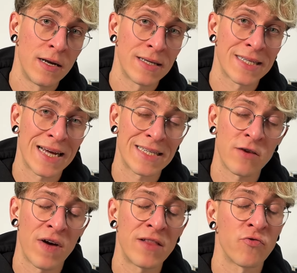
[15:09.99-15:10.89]
This gets out of
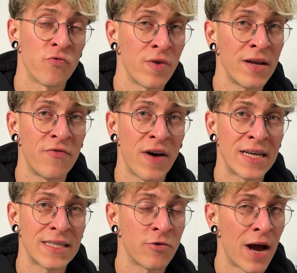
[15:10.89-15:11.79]
hand really
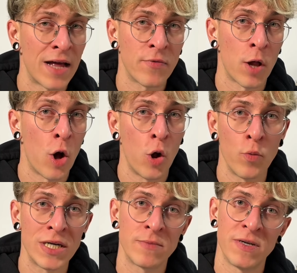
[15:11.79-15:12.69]
fast and your hand will
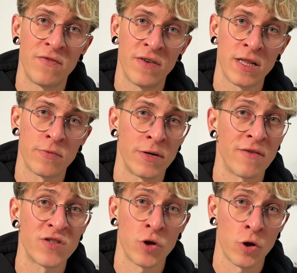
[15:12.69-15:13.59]
always be filled when you have
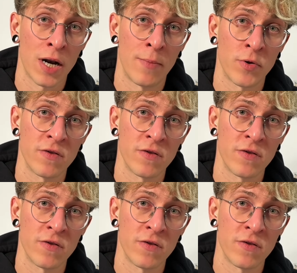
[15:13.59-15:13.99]
Skullclamp on the